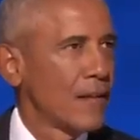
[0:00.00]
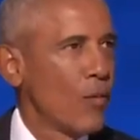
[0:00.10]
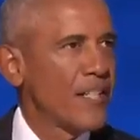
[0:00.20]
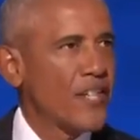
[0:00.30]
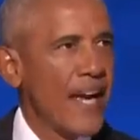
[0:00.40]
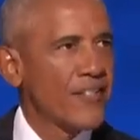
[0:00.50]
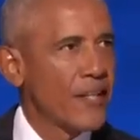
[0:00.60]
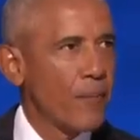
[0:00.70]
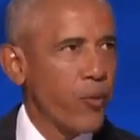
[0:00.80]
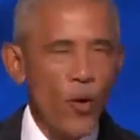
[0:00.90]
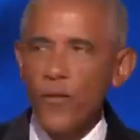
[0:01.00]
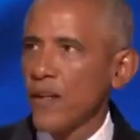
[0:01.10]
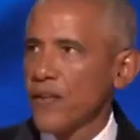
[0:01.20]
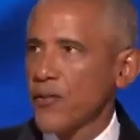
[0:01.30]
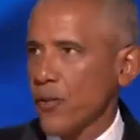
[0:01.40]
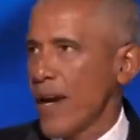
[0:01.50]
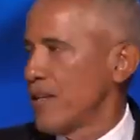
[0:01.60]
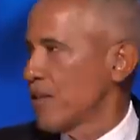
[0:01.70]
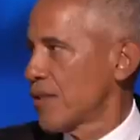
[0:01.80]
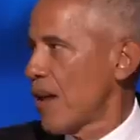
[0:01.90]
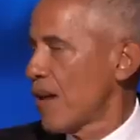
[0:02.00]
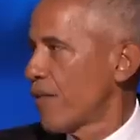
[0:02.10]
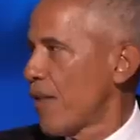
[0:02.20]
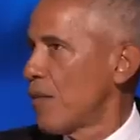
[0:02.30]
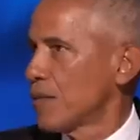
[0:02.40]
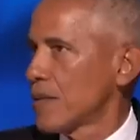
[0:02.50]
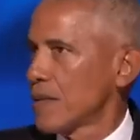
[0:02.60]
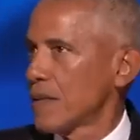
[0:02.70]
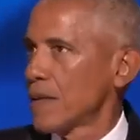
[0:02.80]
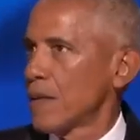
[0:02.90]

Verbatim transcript: We chase the approval of strangers on our phones.